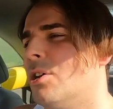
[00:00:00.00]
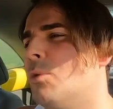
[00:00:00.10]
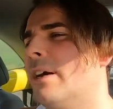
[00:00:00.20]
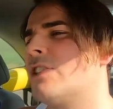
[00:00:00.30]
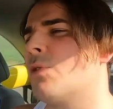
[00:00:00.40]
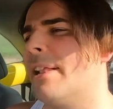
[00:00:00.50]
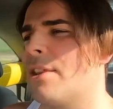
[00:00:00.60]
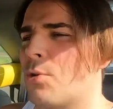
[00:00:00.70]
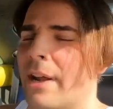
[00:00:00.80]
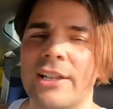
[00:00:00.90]
Well, Jorel
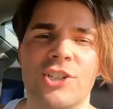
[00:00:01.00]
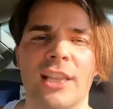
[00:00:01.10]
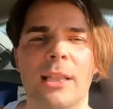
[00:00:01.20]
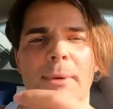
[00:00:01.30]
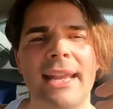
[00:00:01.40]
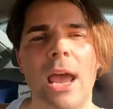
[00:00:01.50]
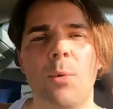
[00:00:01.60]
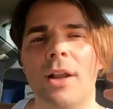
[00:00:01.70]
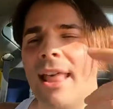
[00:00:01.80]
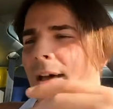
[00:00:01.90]
the Crying Gentleman,
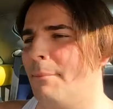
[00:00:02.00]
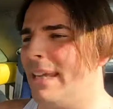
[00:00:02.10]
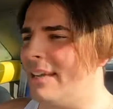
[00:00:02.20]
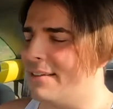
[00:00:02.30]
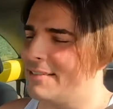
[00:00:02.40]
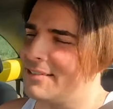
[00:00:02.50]
voilà me.